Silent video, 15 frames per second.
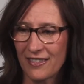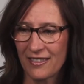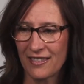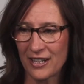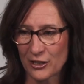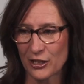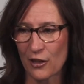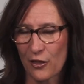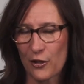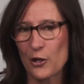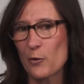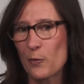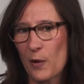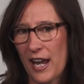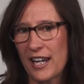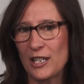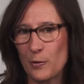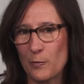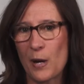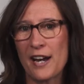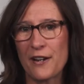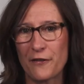There's a third way you
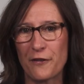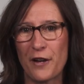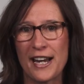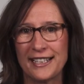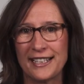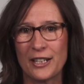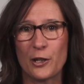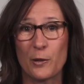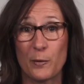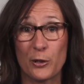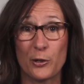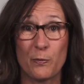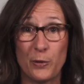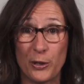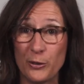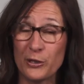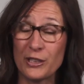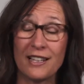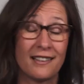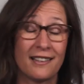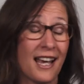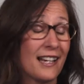might find out about abuse,
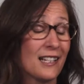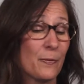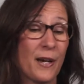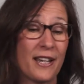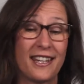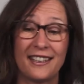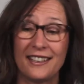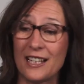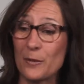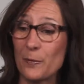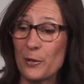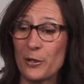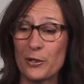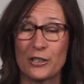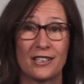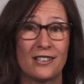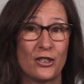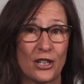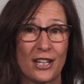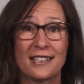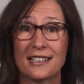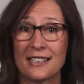and that is by the young person
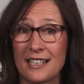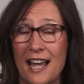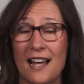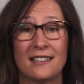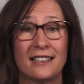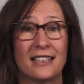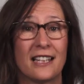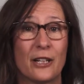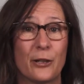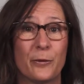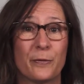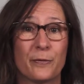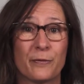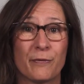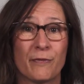just telling you.